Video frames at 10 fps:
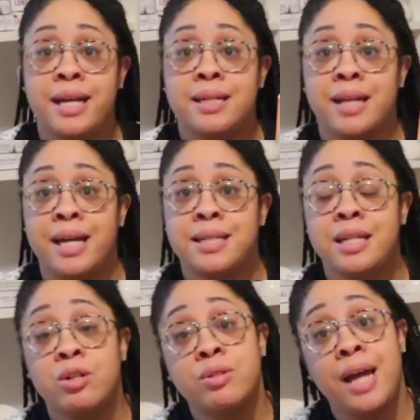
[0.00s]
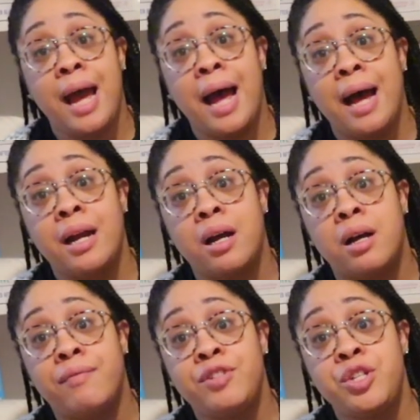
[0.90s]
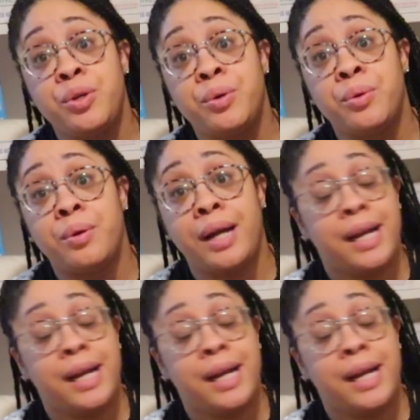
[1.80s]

is a single dad of 2,